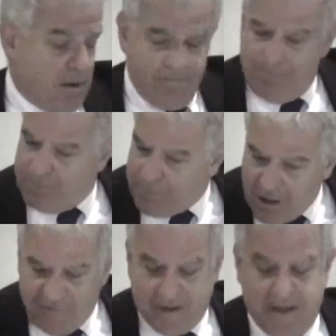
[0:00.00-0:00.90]
are
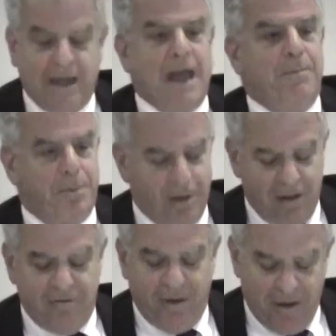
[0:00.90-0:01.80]
perfectly
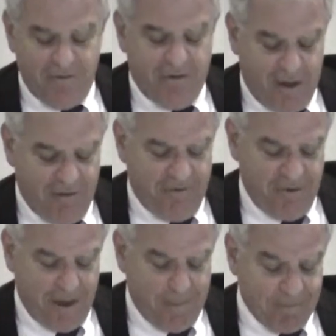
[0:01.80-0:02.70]
capable
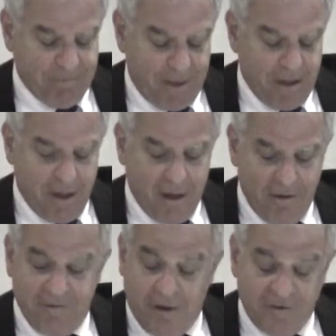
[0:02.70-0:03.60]

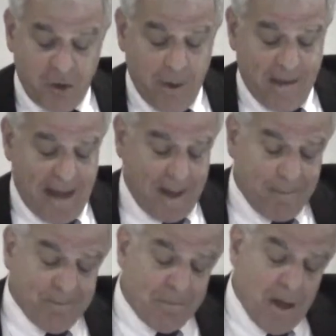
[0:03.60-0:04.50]
of doing that.
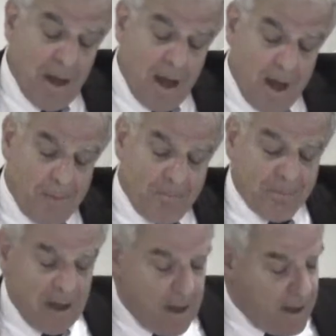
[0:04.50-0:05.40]

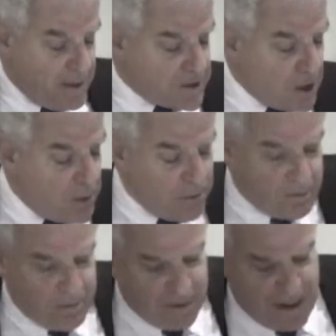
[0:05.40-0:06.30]
So
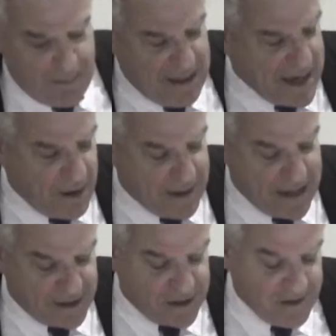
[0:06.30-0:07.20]
let me now
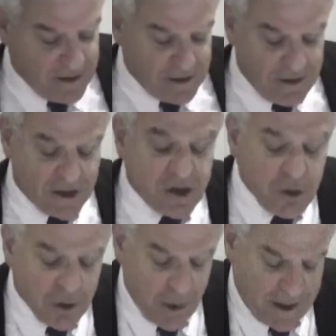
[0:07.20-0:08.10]
get to the
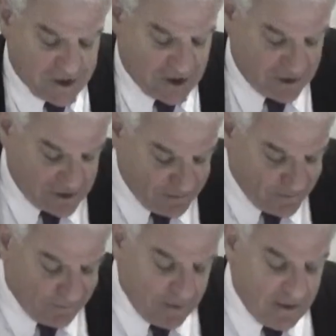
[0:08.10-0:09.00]
two questions
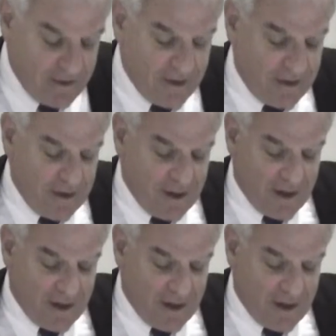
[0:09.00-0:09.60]
that